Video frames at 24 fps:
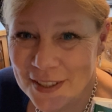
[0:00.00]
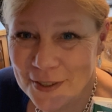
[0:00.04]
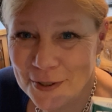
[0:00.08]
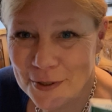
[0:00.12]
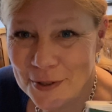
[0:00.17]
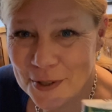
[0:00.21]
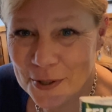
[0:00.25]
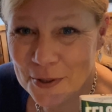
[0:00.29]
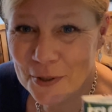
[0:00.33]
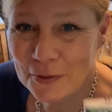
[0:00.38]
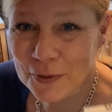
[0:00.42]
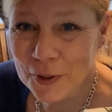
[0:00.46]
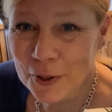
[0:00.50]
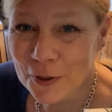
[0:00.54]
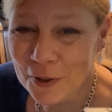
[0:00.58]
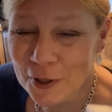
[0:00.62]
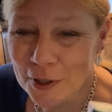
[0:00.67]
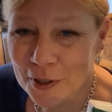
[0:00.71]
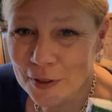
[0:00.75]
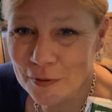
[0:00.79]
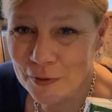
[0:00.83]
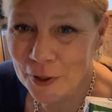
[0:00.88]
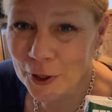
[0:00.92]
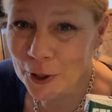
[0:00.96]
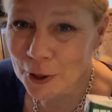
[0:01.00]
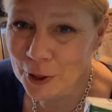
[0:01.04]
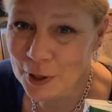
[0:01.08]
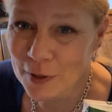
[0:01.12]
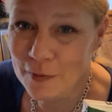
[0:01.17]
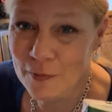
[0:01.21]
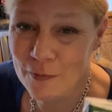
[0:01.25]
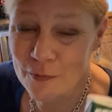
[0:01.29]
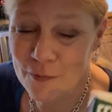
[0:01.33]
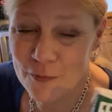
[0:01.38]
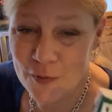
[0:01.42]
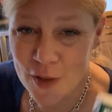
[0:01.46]
don't know if you all have heard
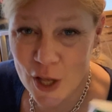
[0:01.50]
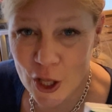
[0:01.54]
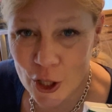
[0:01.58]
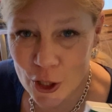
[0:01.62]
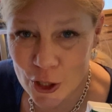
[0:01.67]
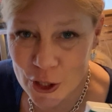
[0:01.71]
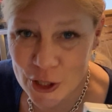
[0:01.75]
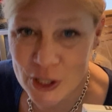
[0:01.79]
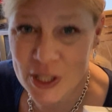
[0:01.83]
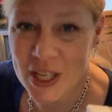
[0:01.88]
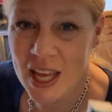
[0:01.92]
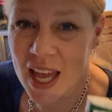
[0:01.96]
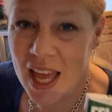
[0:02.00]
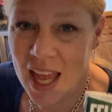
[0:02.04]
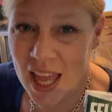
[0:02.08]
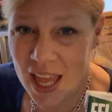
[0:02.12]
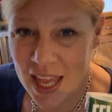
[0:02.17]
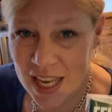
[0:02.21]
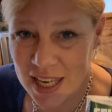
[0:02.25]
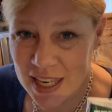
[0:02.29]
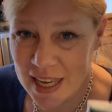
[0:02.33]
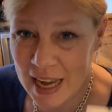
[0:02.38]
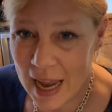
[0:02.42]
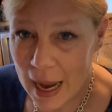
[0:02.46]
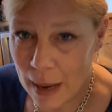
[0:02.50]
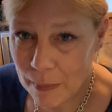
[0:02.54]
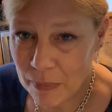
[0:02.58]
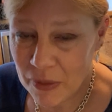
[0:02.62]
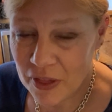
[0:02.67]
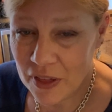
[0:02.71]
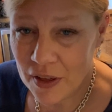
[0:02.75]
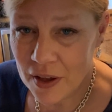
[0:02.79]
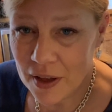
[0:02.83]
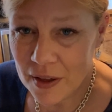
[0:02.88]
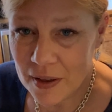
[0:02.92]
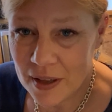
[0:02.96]
of Fell's
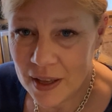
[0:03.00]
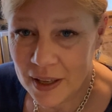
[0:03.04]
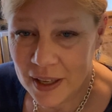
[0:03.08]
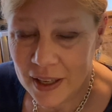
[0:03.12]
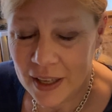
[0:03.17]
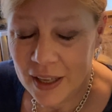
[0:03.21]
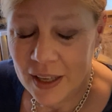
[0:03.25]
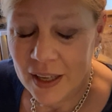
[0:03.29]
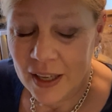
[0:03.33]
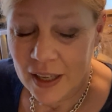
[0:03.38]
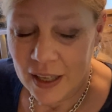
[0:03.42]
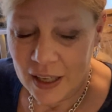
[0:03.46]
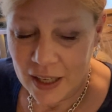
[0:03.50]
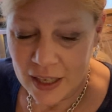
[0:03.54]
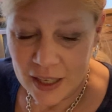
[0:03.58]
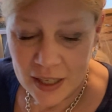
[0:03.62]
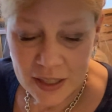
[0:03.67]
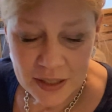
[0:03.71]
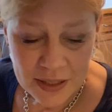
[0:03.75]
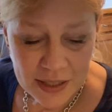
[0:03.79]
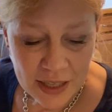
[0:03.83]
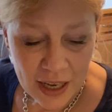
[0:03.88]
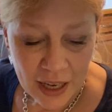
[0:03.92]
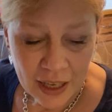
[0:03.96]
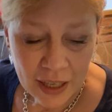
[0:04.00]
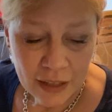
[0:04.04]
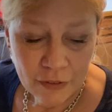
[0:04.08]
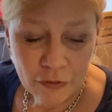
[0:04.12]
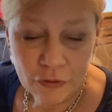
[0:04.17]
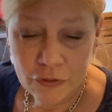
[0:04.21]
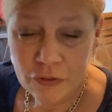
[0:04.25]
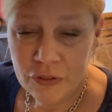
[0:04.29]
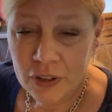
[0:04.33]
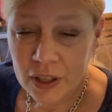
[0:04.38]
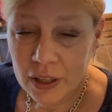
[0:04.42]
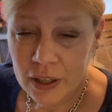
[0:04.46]
Naphtha. It's a
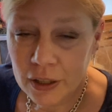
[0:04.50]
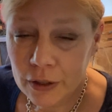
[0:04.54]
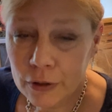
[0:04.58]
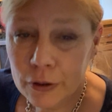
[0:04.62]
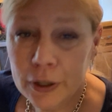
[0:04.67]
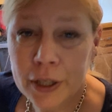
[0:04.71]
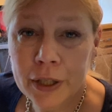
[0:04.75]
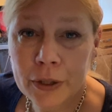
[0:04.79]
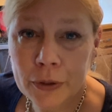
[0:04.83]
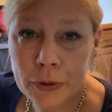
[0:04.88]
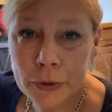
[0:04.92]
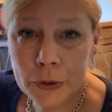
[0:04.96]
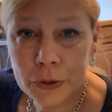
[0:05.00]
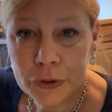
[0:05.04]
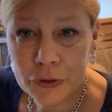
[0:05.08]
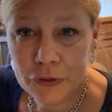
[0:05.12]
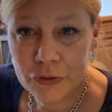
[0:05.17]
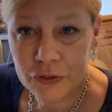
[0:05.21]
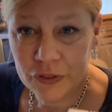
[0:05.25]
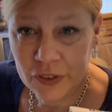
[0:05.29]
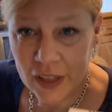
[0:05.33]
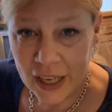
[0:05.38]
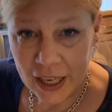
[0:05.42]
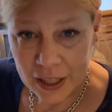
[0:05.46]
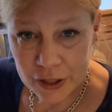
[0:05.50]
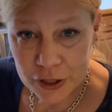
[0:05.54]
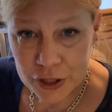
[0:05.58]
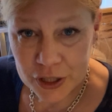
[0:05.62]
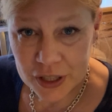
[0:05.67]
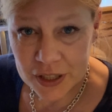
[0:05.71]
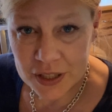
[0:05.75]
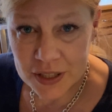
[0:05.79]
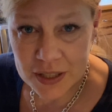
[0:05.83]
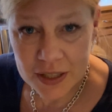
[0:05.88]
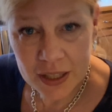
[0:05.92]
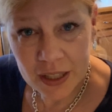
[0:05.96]
very old
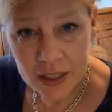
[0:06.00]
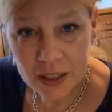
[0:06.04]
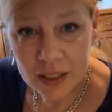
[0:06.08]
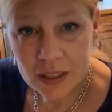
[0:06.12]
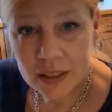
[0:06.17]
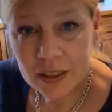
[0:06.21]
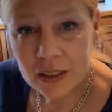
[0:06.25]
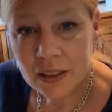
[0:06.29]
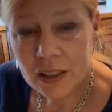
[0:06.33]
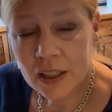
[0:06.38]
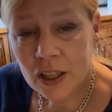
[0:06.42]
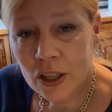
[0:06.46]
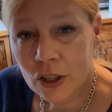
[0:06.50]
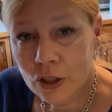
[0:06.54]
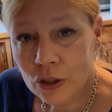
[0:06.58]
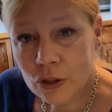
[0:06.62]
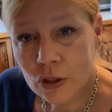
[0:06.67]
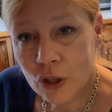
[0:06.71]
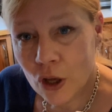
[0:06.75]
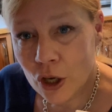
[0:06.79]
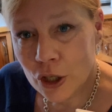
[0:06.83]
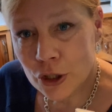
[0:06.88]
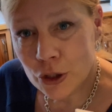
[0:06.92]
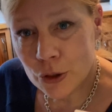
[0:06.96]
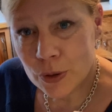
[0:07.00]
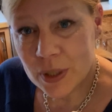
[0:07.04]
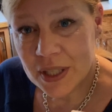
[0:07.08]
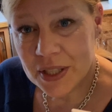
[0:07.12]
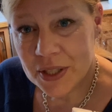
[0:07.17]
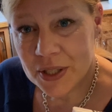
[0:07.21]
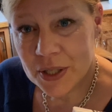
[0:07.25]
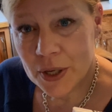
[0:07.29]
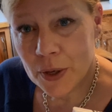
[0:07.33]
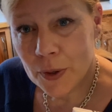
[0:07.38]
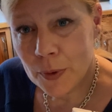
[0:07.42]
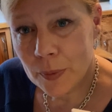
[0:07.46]
fashioned laundry
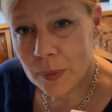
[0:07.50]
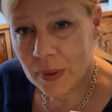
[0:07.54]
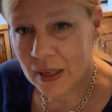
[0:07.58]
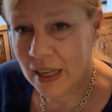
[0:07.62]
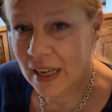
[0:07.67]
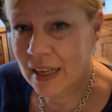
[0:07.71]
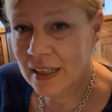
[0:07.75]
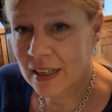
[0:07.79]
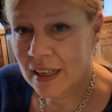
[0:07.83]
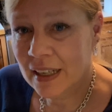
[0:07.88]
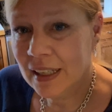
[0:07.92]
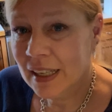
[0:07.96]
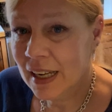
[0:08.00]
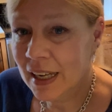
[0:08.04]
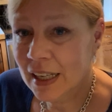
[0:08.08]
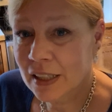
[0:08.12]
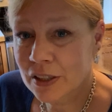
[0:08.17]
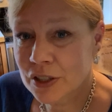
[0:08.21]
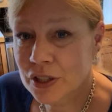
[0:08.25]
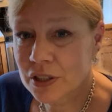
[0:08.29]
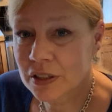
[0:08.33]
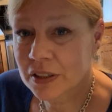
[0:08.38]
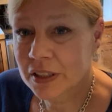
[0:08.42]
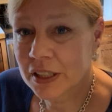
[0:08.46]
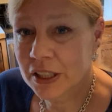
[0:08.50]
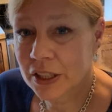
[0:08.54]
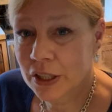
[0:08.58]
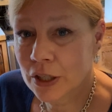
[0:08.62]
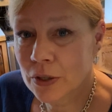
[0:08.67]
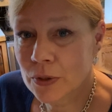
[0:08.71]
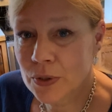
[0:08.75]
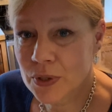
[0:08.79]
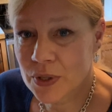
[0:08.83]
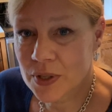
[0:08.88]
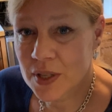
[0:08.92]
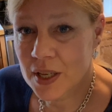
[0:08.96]
soap. And I actually
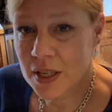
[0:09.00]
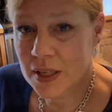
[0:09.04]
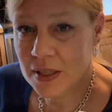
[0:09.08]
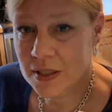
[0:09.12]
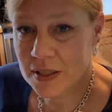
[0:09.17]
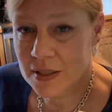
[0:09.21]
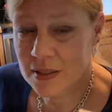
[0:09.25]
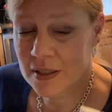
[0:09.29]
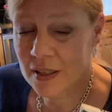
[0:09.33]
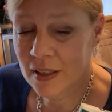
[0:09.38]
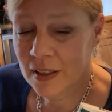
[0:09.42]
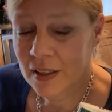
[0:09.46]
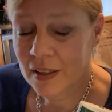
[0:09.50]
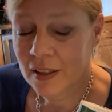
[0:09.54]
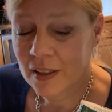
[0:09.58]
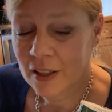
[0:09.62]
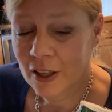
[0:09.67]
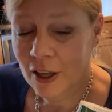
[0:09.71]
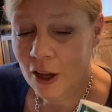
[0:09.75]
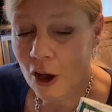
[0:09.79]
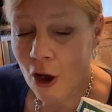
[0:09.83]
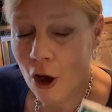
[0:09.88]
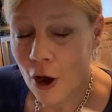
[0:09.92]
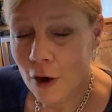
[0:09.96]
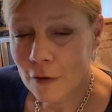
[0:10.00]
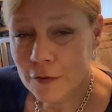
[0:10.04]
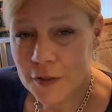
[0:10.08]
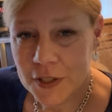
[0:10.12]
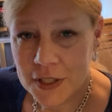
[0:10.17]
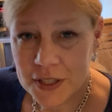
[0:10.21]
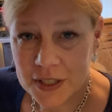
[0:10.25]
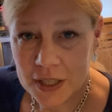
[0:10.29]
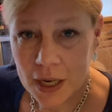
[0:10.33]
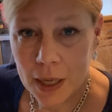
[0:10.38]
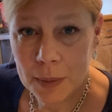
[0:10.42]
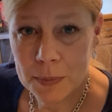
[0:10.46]
use this
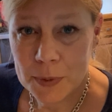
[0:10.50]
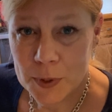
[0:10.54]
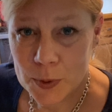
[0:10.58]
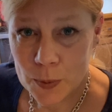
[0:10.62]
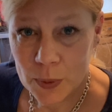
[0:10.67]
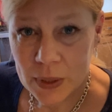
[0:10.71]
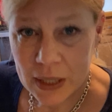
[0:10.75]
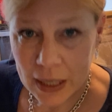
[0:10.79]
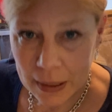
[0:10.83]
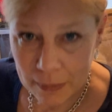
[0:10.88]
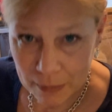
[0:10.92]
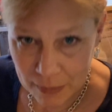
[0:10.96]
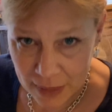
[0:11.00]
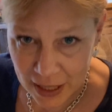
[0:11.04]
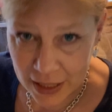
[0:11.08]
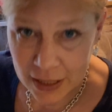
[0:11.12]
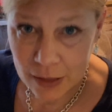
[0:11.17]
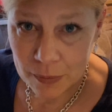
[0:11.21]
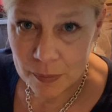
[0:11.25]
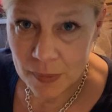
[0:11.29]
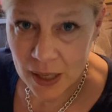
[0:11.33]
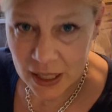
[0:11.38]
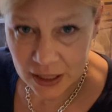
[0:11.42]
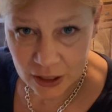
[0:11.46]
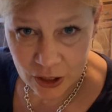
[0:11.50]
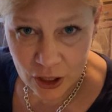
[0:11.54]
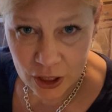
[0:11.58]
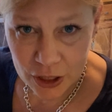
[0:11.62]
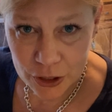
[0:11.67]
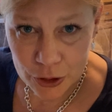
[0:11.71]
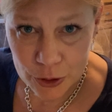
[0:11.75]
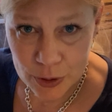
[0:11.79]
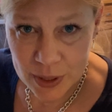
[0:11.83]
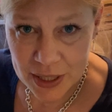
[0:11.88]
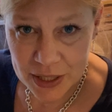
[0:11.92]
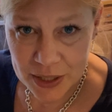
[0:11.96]
oftentimes when I make my
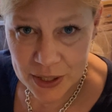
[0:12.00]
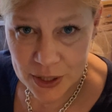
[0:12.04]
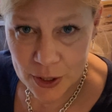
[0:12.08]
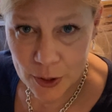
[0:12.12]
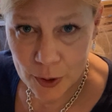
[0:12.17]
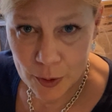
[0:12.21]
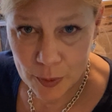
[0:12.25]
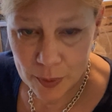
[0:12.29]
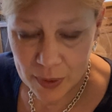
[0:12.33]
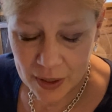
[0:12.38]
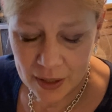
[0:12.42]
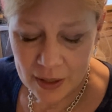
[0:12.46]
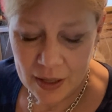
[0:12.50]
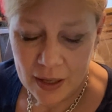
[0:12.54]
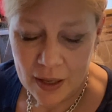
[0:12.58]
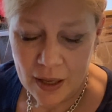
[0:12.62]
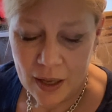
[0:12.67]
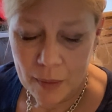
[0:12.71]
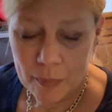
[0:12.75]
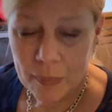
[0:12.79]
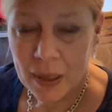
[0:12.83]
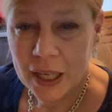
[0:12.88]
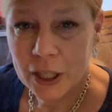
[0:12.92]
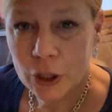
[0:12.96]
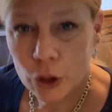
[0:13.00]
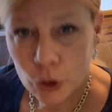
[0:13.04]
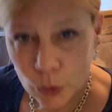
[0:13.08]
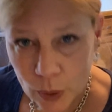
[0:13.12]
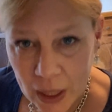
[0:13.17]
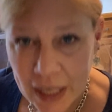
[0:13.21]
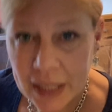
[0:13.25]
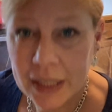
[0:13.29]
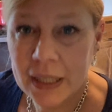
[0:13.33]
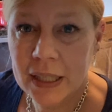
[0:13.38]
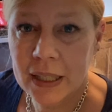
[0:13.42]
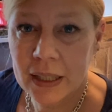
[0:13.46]
laundry soap by
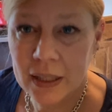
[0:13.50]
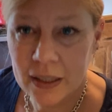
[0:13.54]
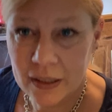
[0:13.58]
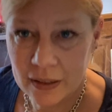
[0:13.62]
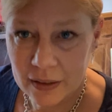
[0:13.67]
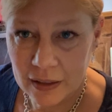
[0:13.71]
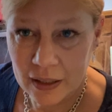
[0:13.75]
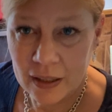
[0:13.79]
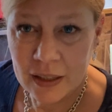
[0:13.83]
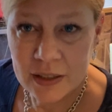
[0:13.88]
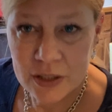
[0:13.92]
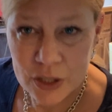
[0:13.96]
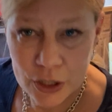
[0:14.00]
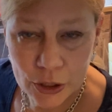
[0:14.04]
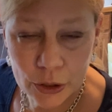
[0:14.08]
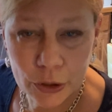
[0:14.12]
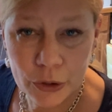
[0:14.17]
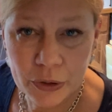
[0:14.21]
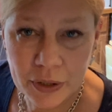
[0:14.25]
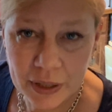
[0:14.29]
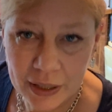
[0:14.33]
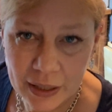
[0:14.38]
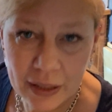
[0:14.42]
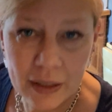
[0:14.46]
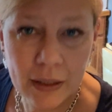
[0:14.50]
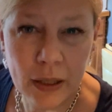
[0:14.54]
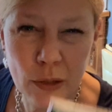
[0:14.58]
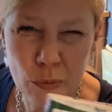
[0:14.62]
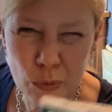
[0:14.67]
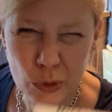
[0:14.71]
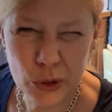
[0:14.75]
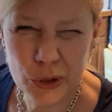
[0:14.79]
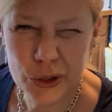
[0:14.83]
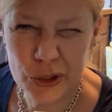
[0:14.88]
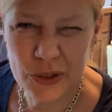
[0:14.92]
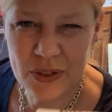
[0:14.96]
grating it and diluting it. And
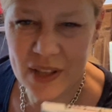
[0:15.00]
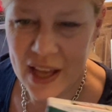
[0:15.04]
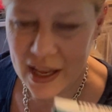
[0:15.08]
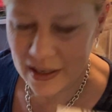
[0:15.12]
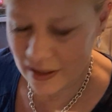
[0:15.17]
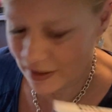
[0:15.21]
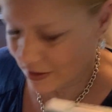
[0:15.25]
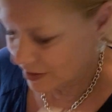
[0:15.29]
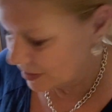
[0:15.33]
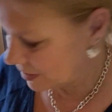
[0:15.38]
we'll do that in